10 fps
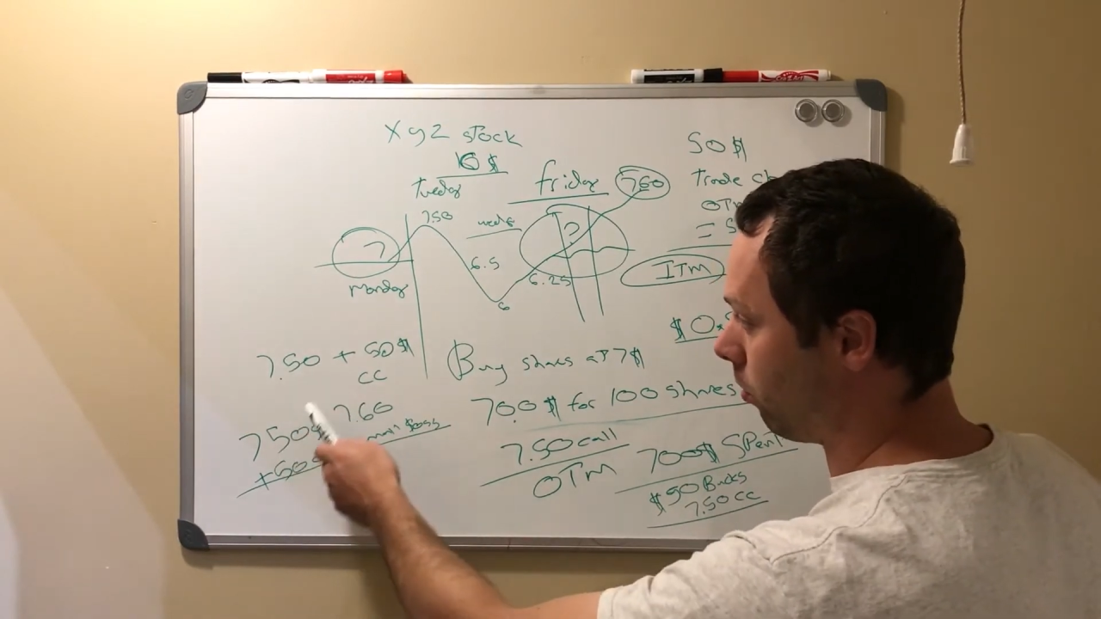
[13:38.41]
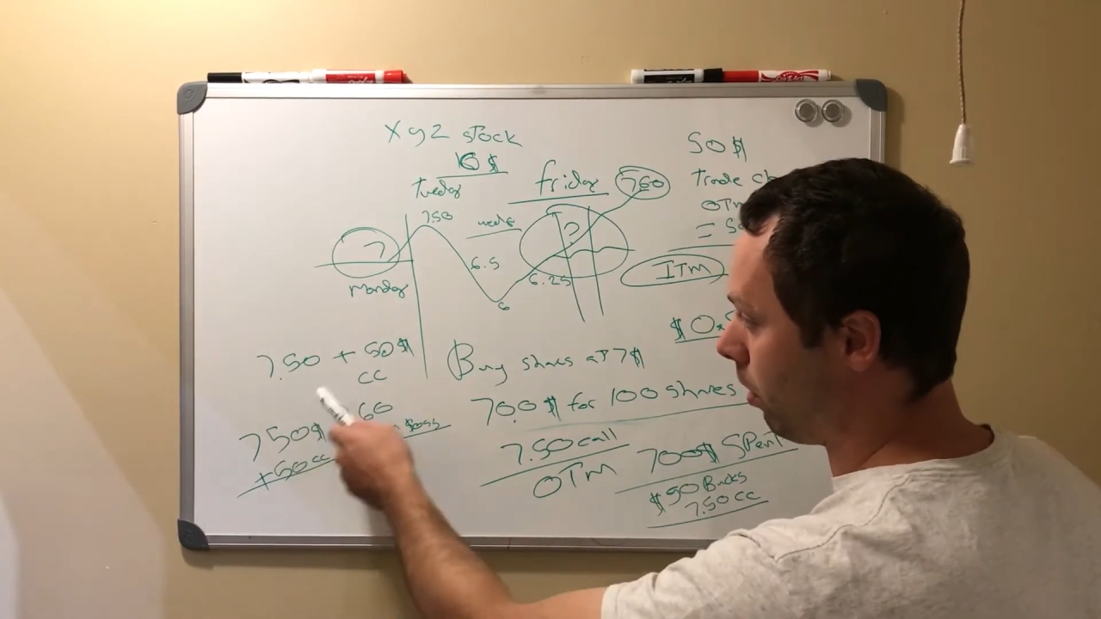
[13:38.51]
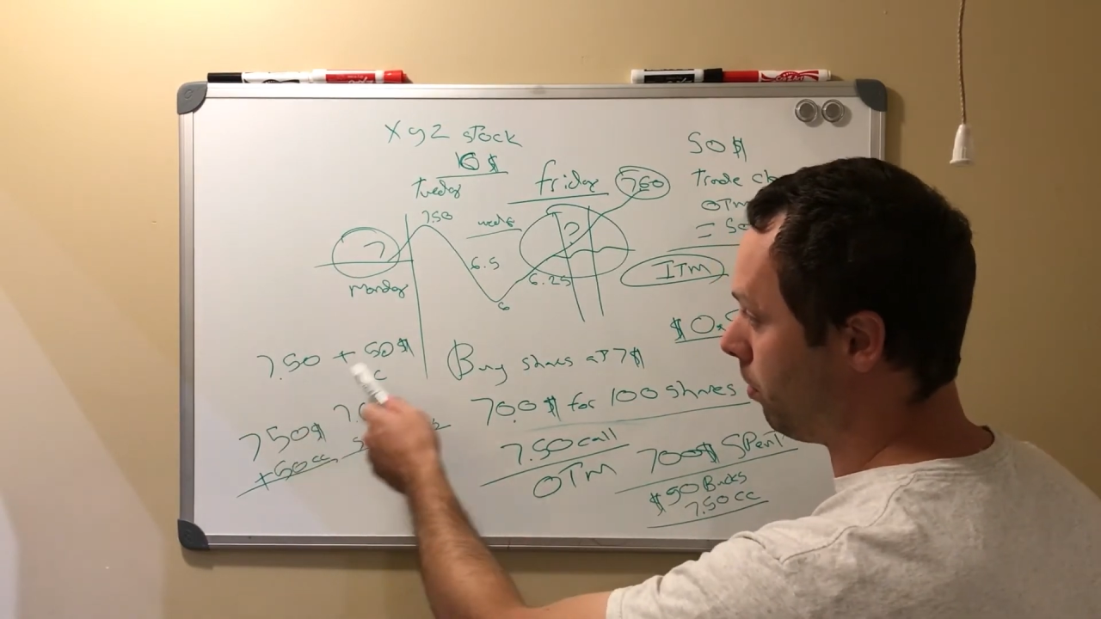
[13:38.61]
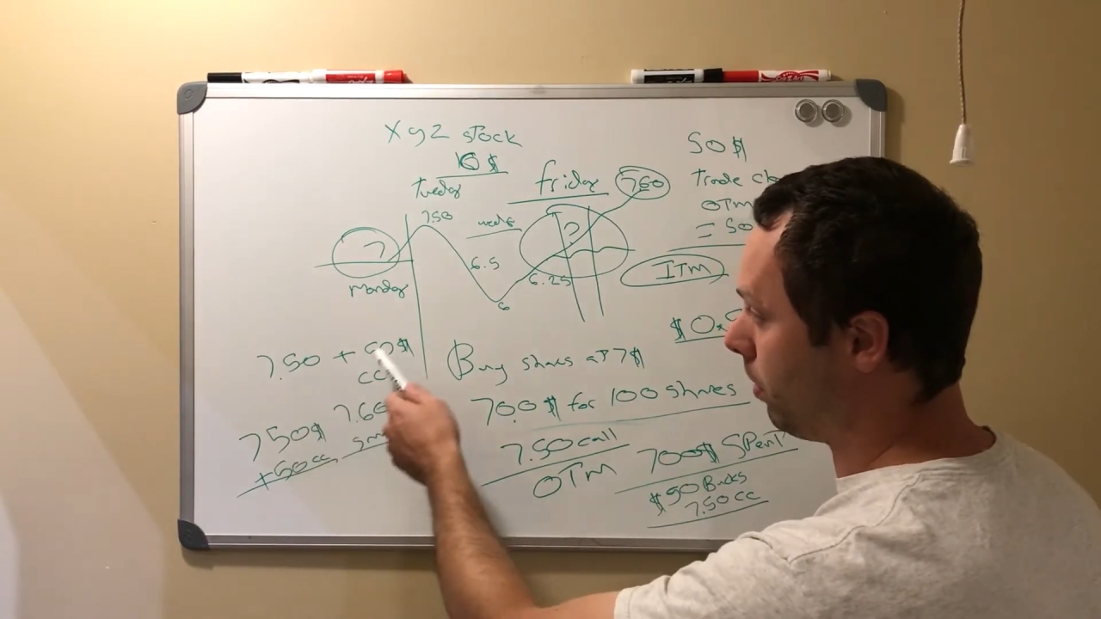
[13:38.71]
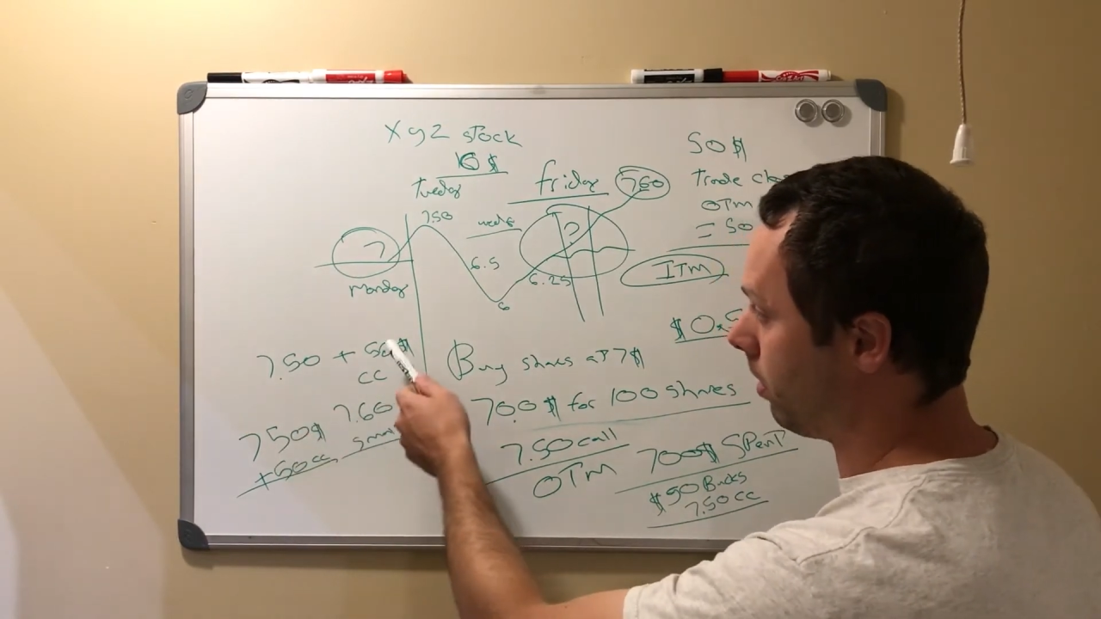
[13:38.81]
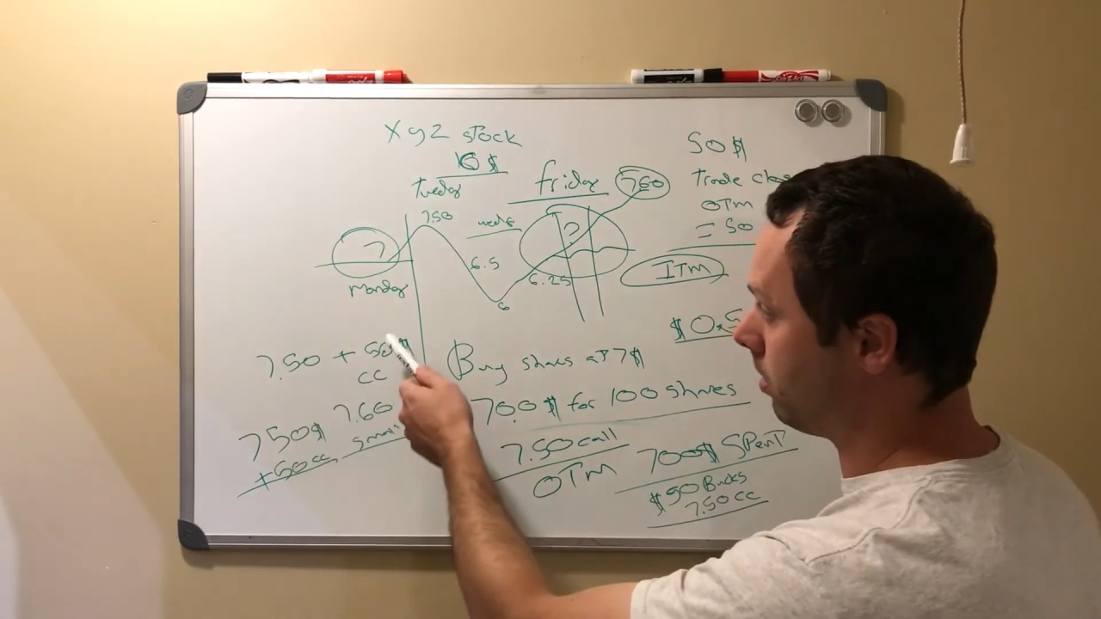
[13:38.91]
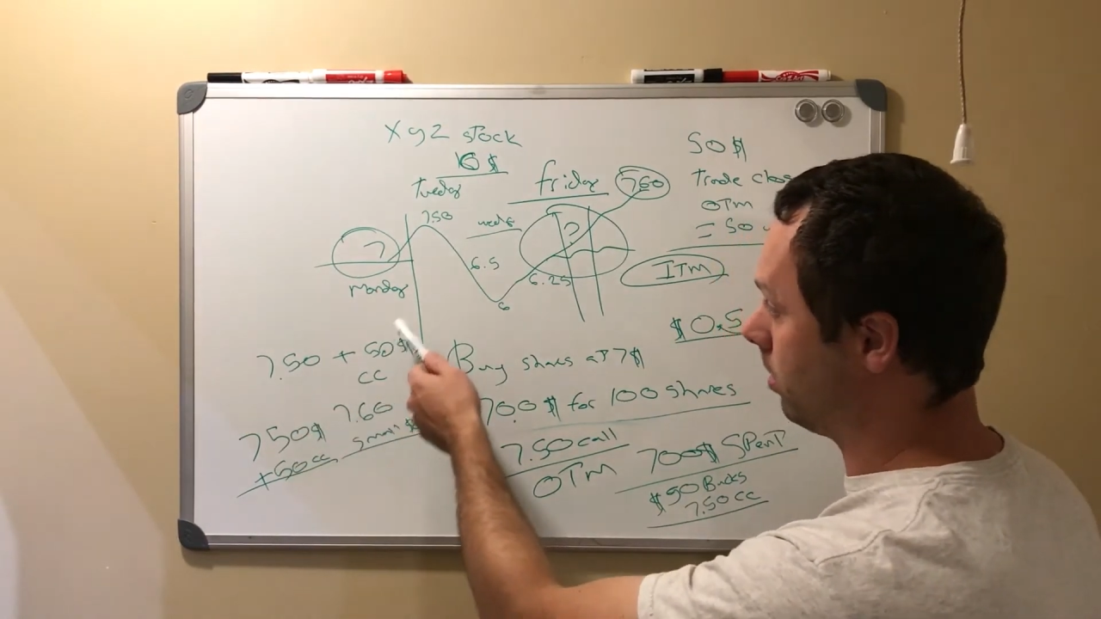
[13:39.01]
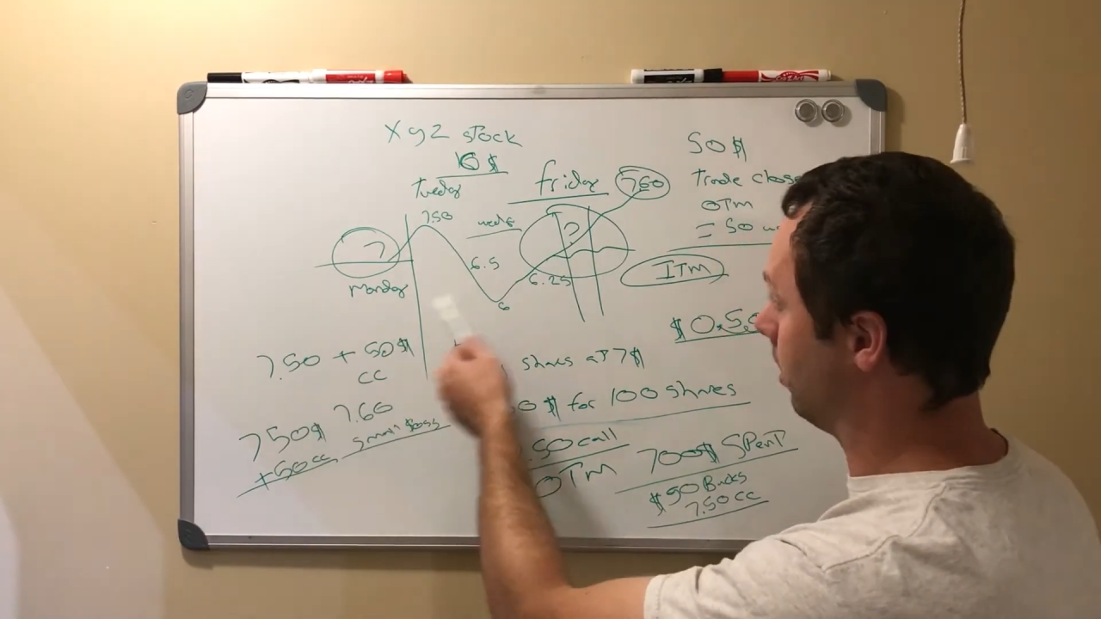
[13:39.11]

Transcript: away because it